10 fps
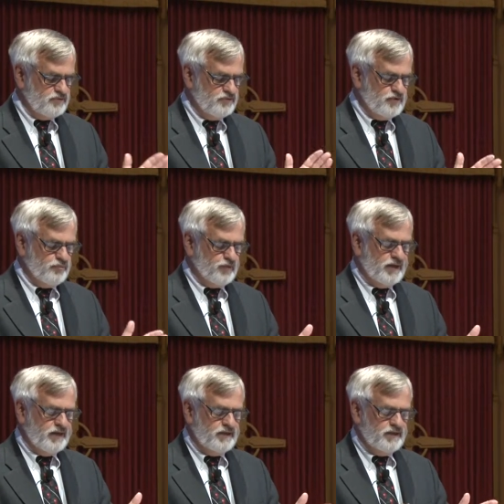with
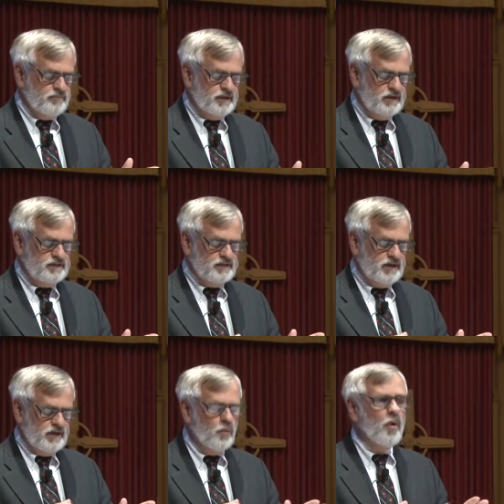bread and meat
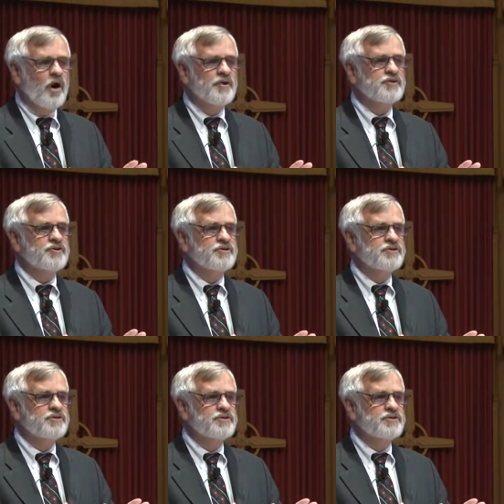and water